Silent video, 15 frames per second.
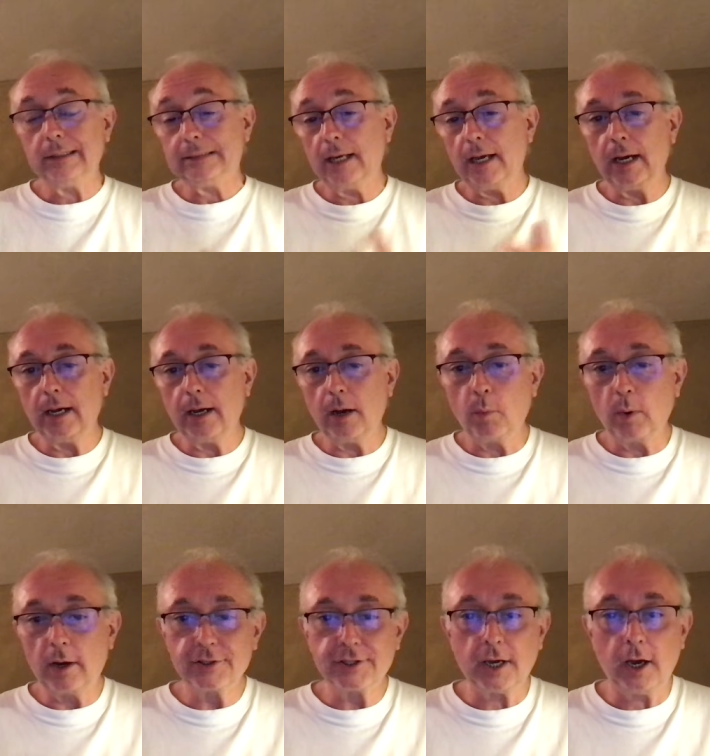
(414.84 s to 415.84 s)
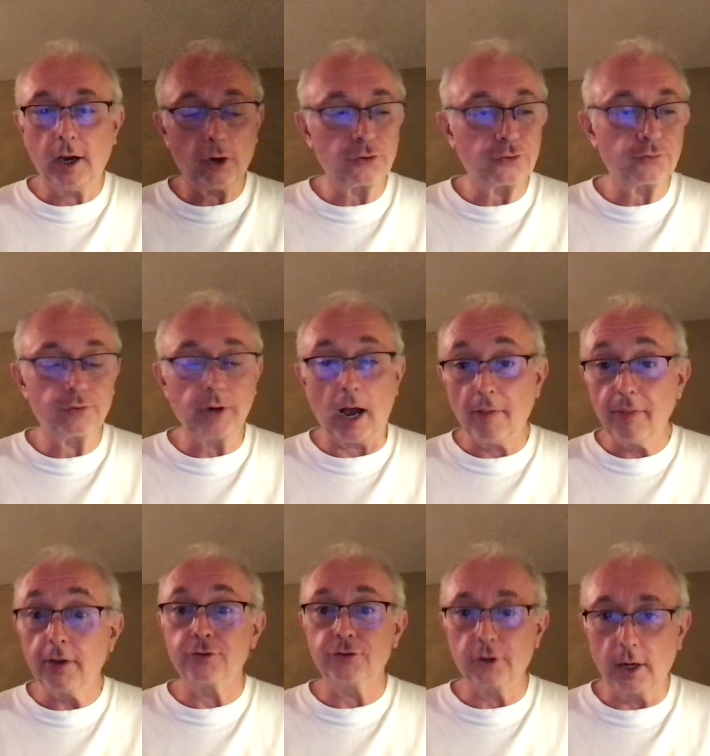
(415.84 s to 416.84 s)
Uh, whereas hard other
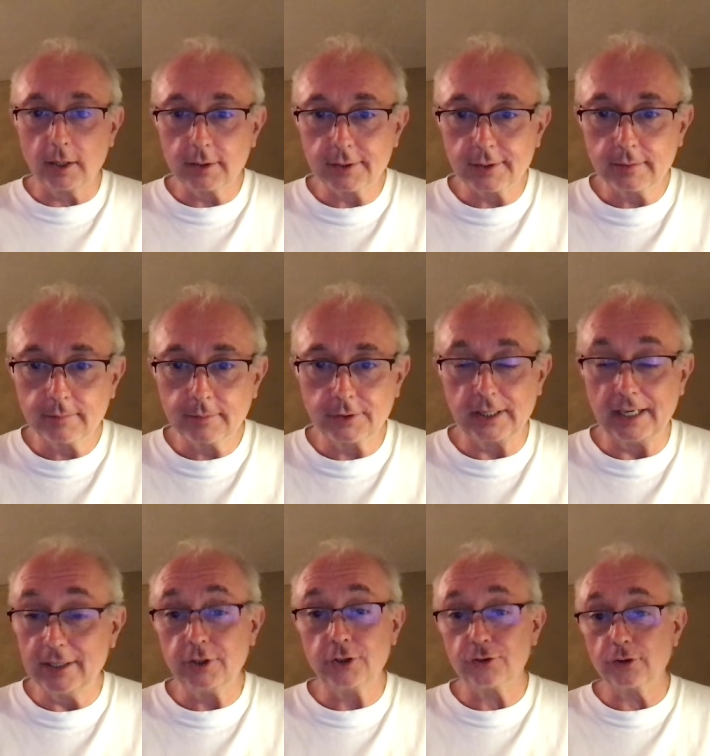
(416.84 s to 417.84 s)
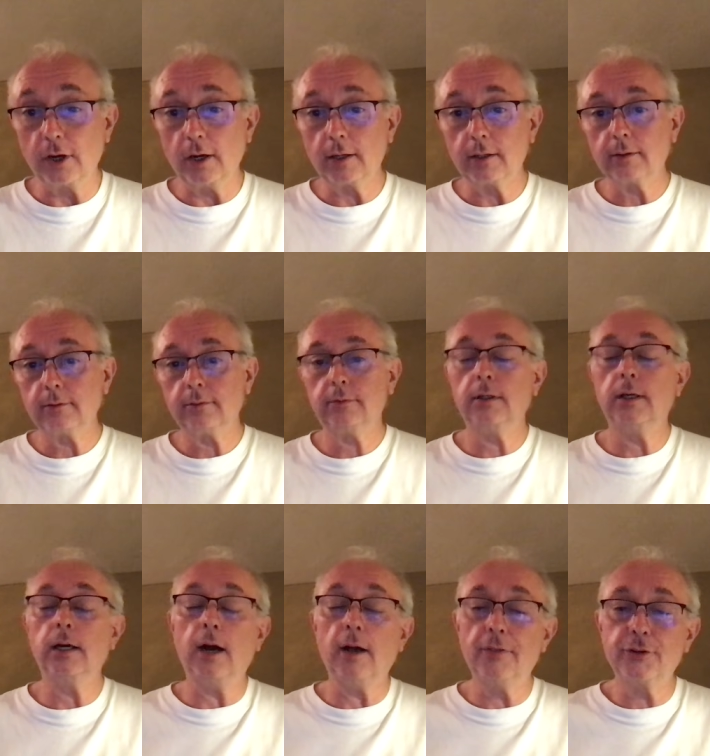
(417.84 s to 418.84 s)
drugs, because it is a drug,
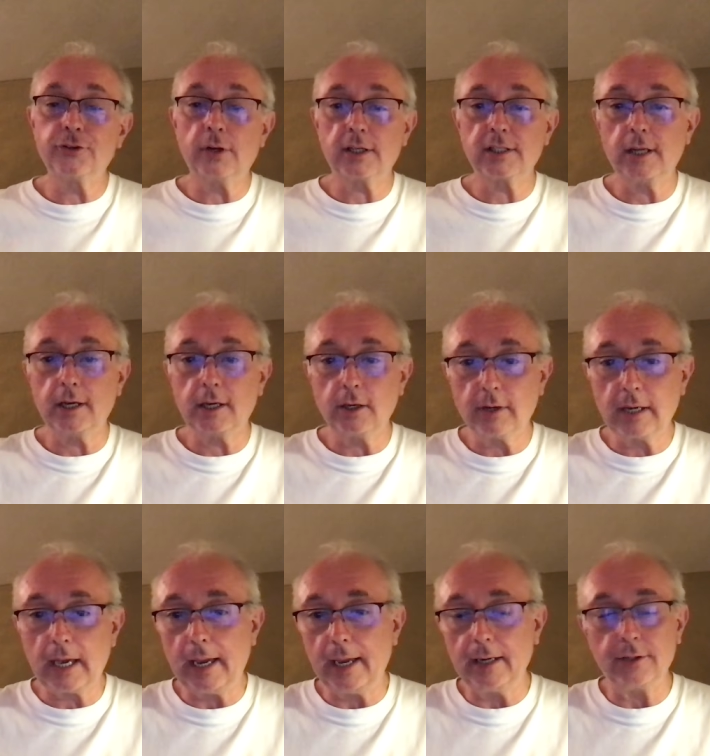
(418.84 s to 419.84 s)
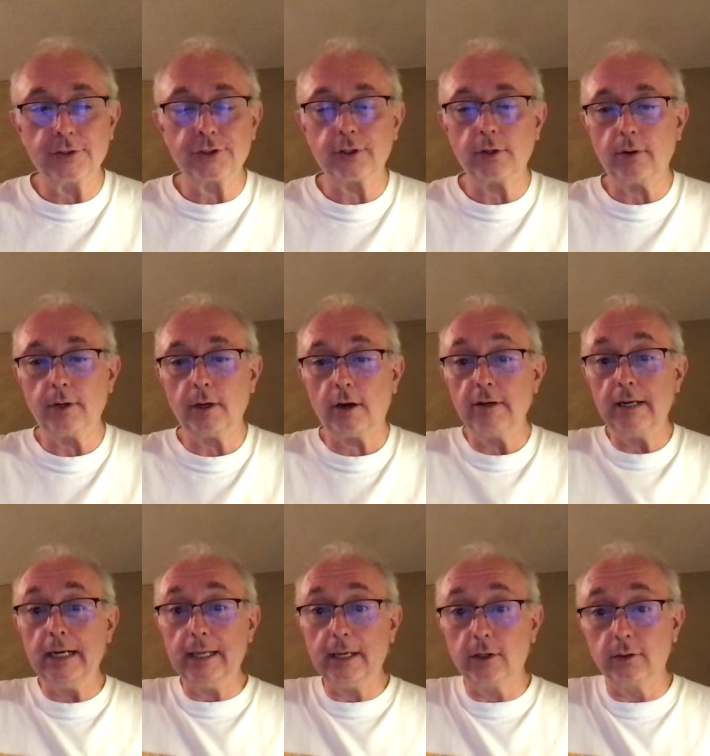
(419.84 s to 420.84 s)
uh, other drugs like cocaine and so on are
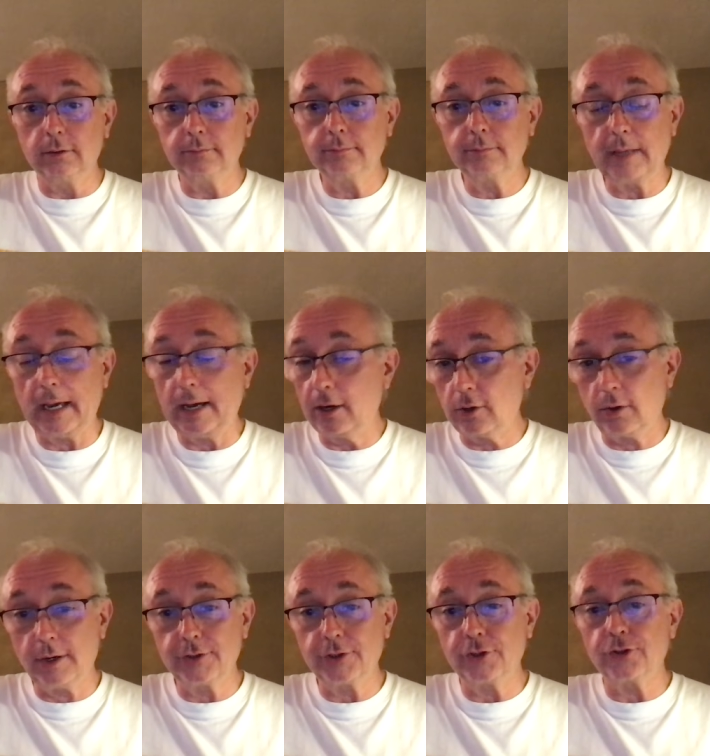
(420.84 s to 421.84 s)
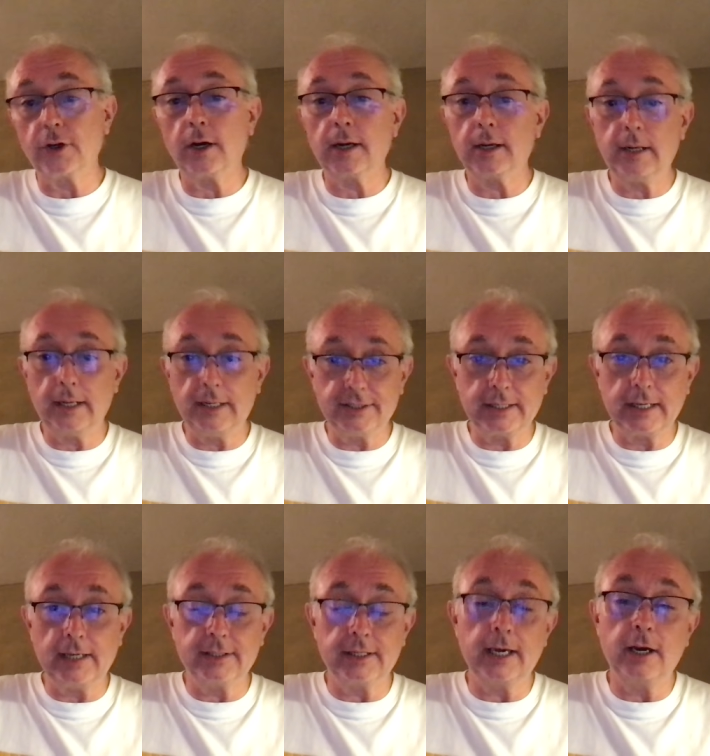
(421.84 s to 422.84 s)
illegal. Now, alcohol is a drug, as
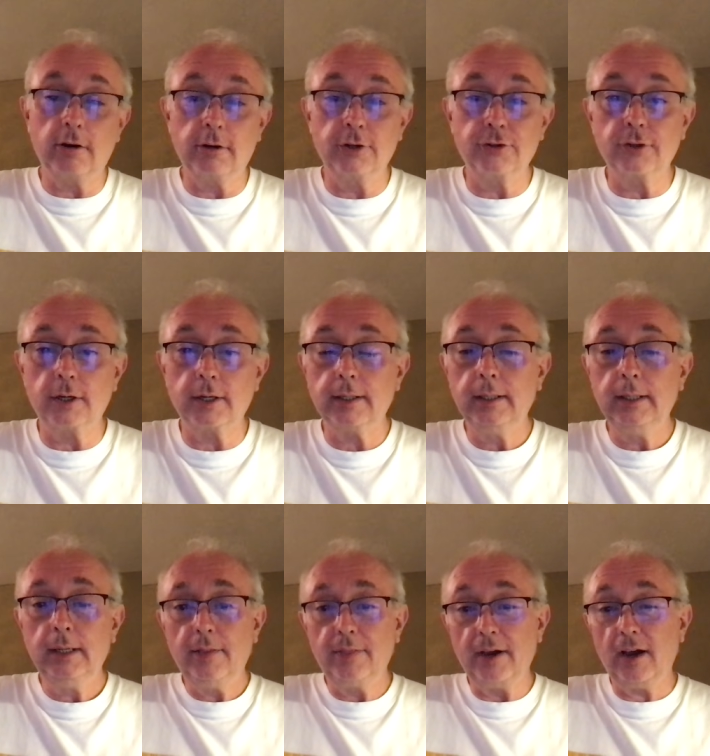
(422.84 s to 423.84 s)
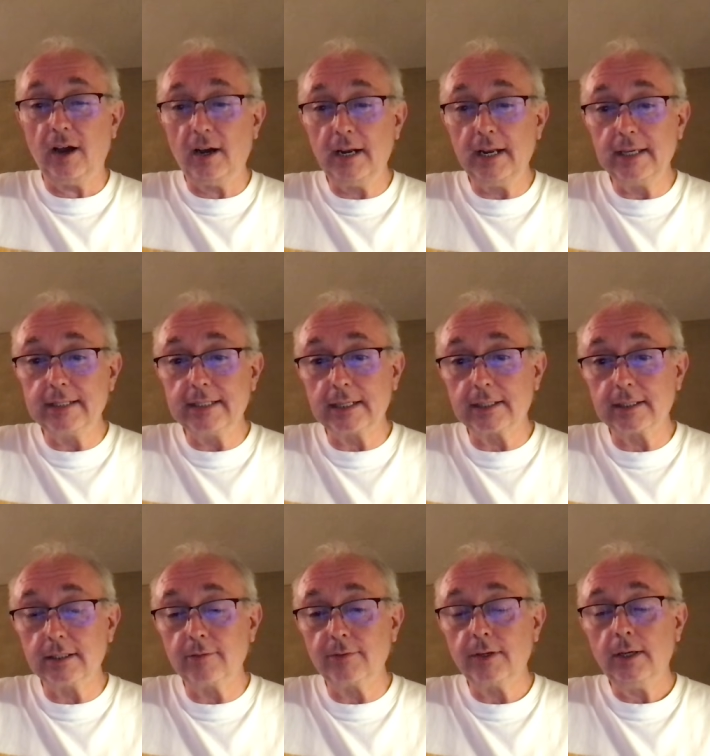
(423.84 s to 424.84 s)
as they are a drug. They're highly addictive